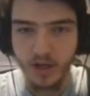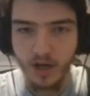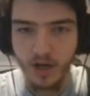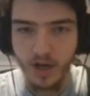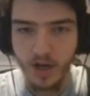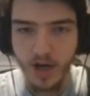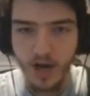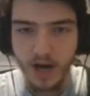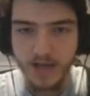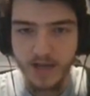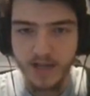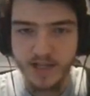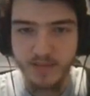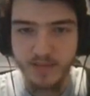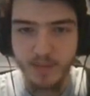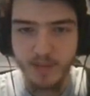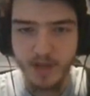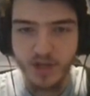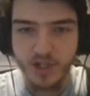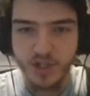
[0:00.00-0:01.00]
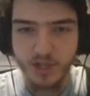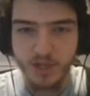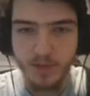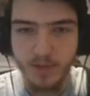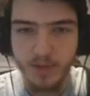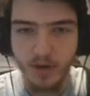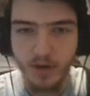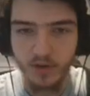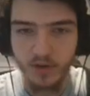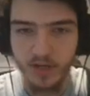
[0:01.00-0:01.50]
I did mention
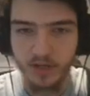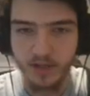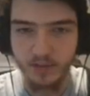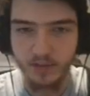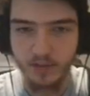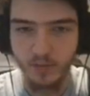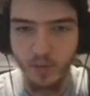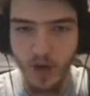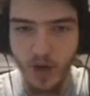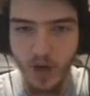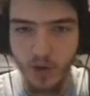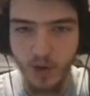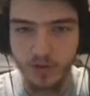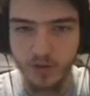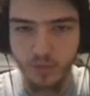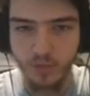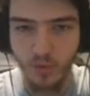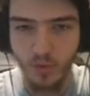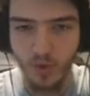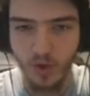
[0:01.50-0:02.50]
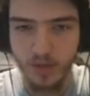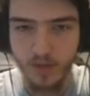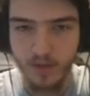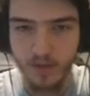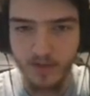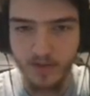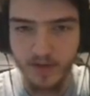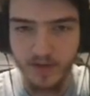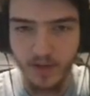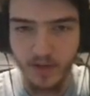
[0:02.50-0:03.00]
about like I was worried
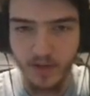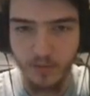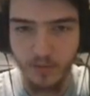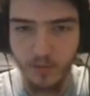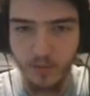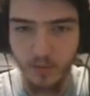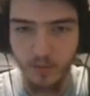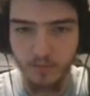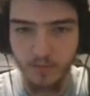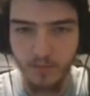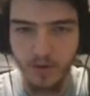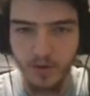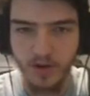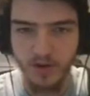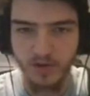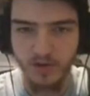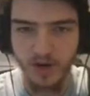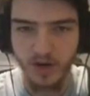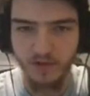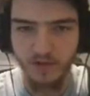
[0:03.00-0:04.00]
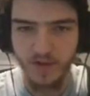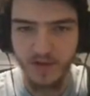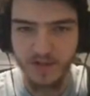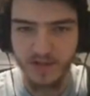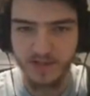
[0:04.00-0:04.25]
about the Nether portal. Oh yeah, I forgot how fast this